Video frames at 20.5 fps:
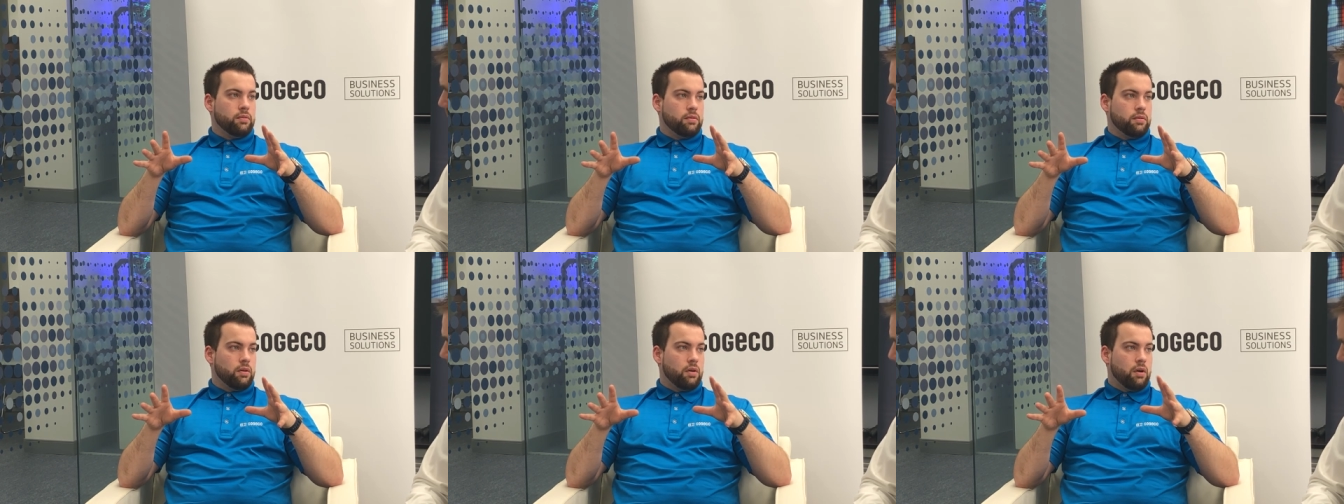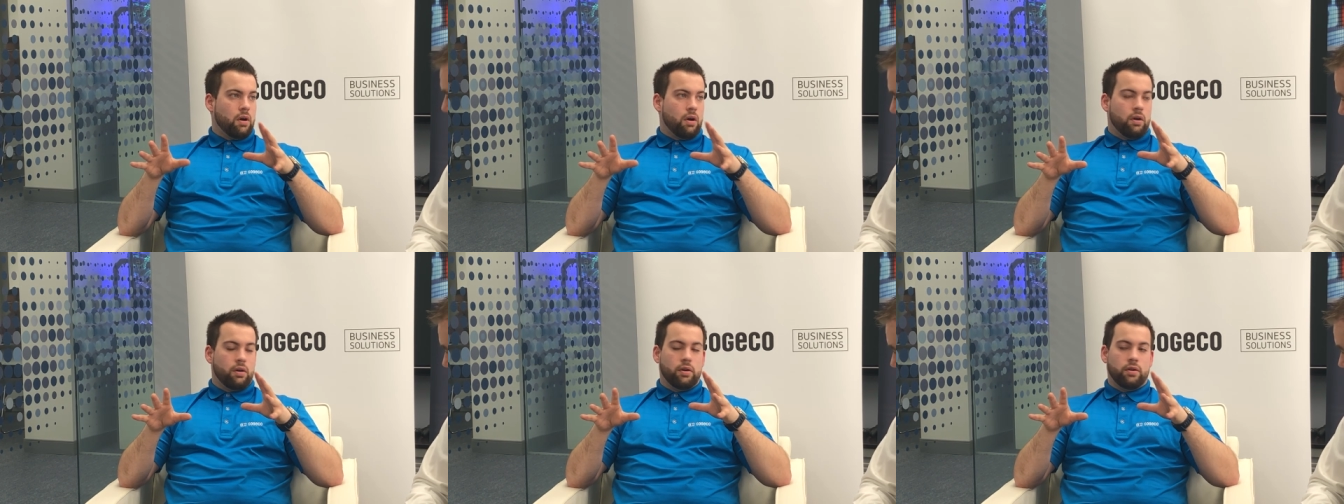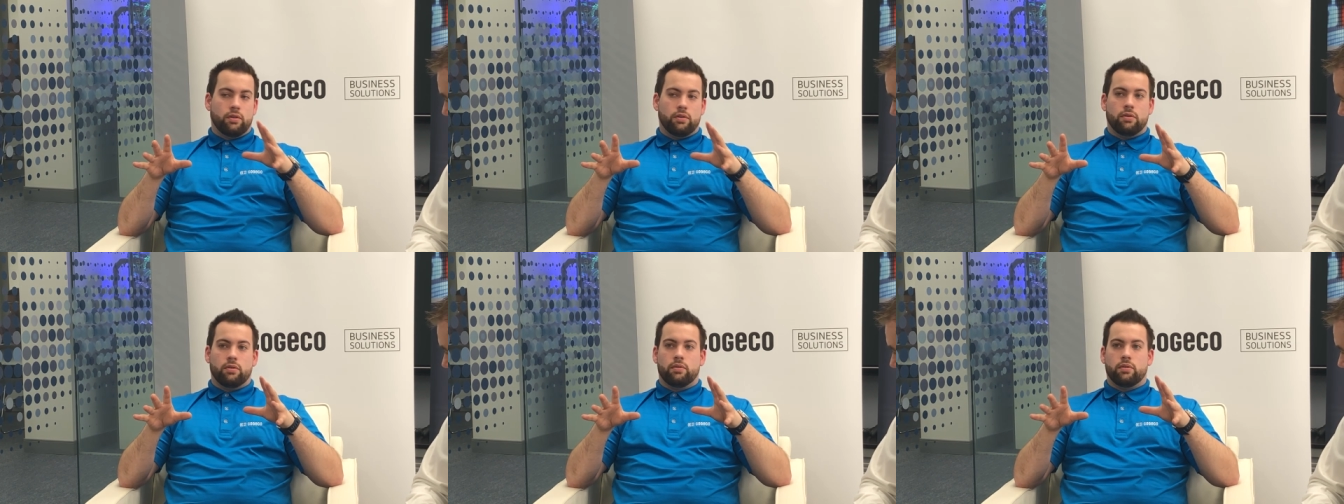Right. All
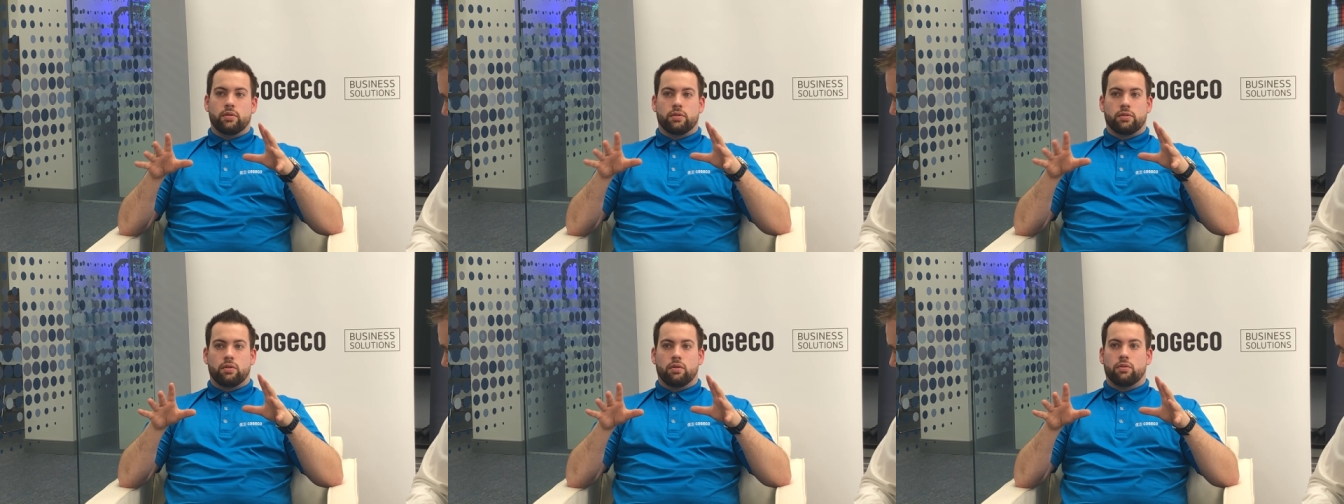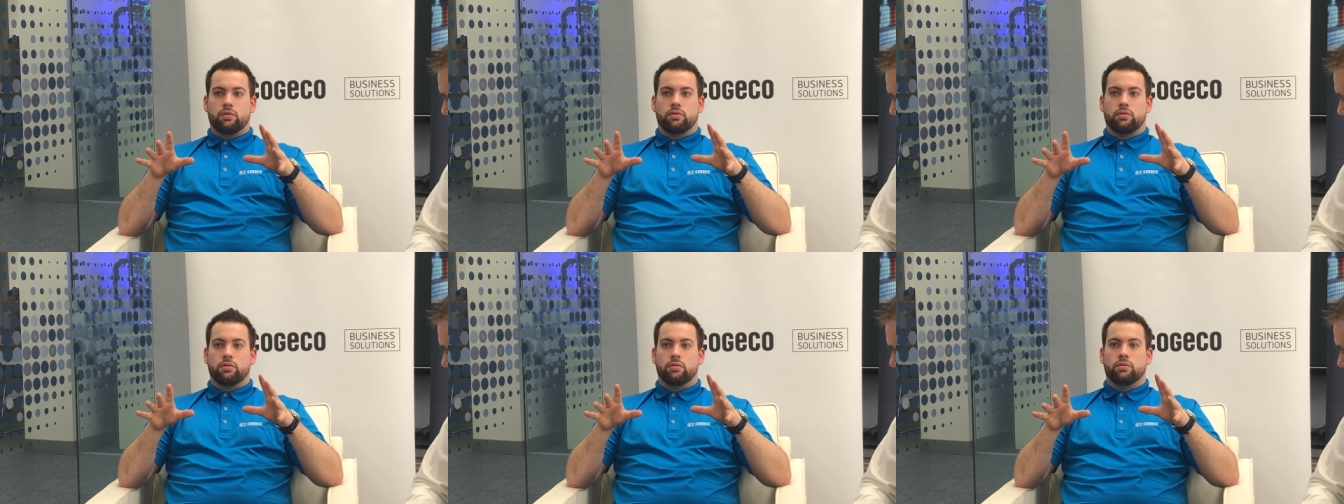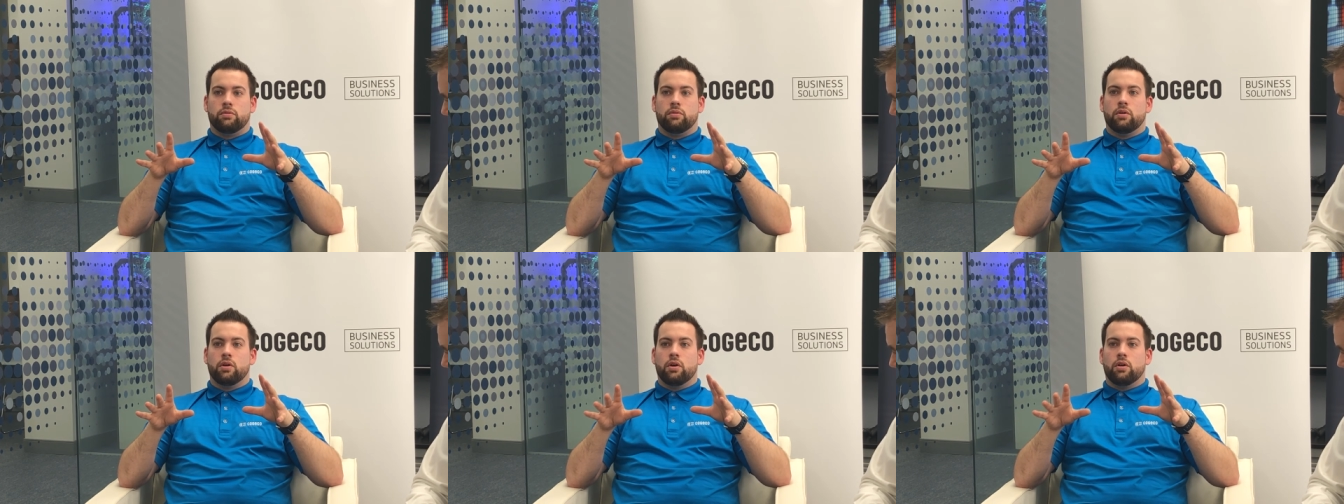you do is go
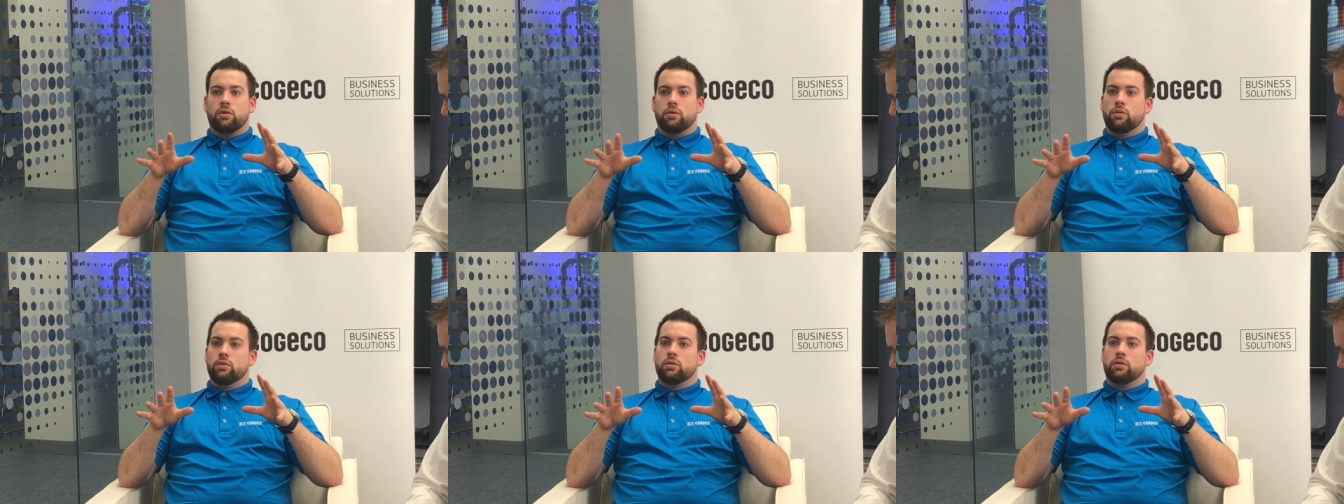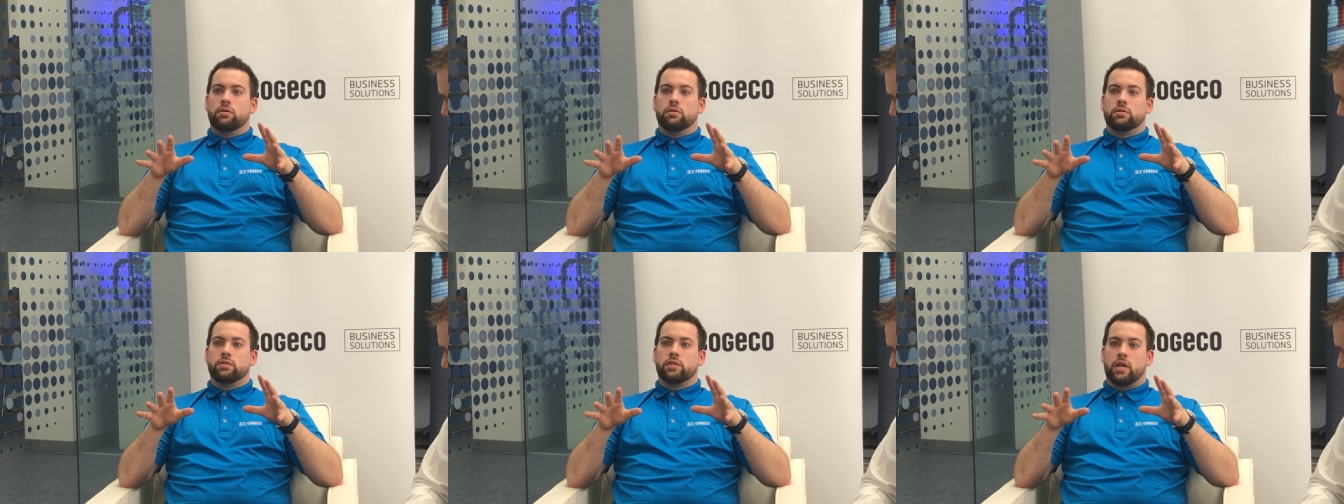to Google,